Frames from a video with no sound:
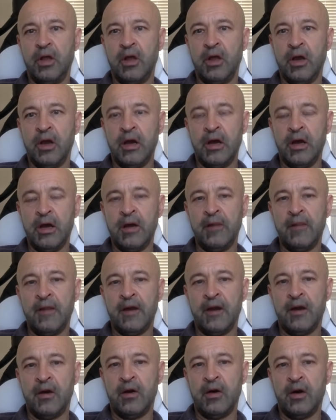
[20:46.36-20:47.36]
Uh,
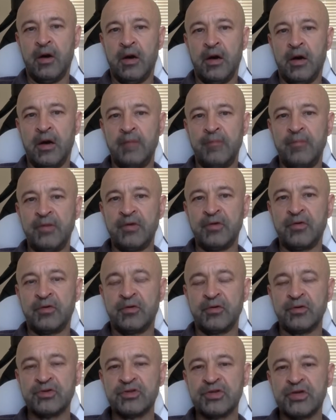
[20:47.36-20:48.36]
now, uh,
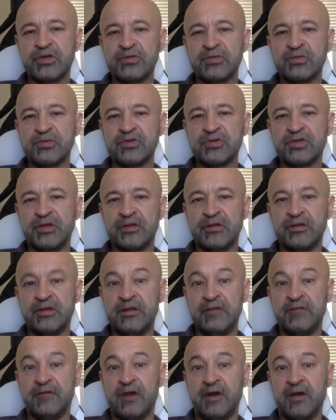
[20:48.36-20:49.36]
because as we said, the
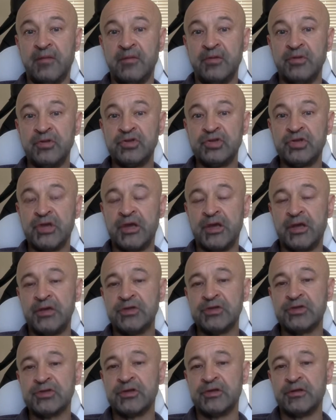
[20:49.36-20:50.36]
environment
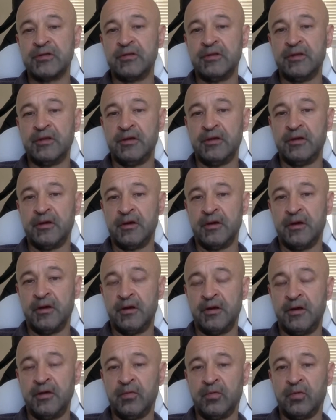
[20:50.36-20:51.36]
change and the
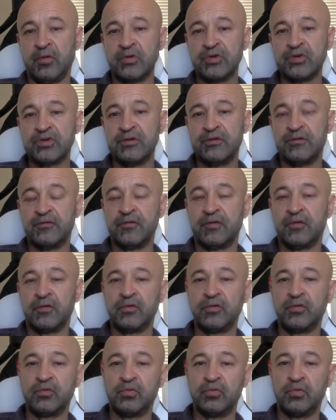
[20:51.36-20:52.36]
rewards refer
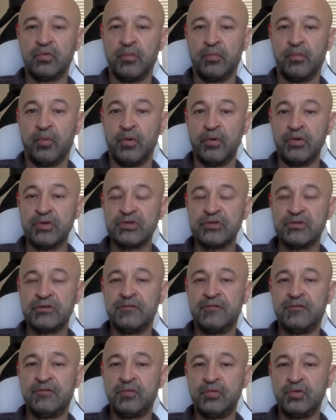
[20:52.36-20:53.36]
to points in the
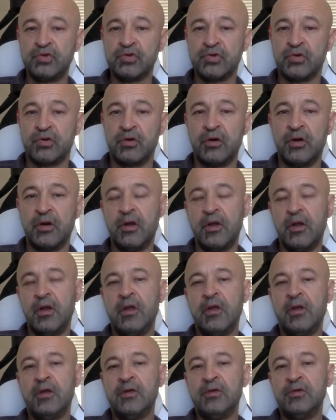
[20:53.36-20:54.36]
future,
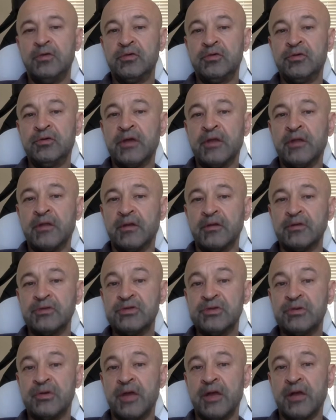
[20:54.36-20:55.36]
you cannot
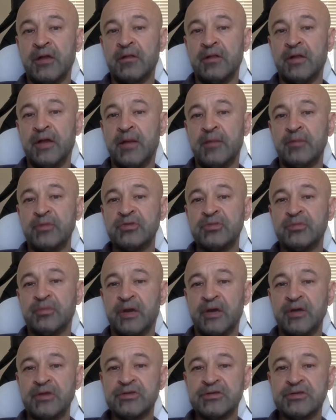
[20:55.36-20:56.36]
directly
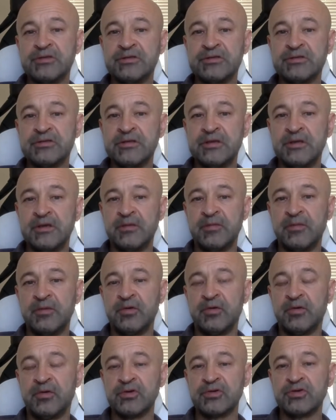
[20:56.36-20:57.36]
optimize this thing
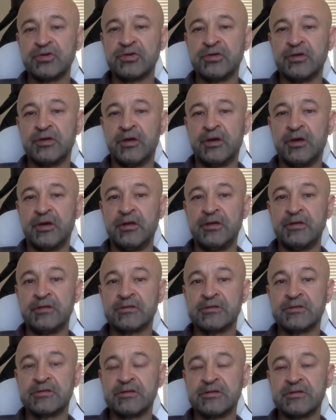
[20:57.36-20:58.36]
because uh,
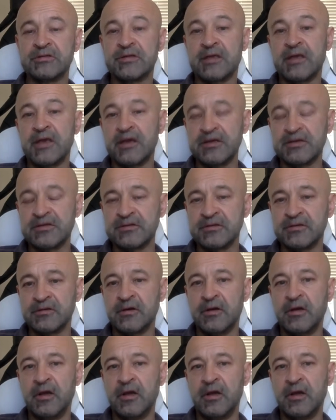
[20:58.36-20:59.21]
it's stochastic.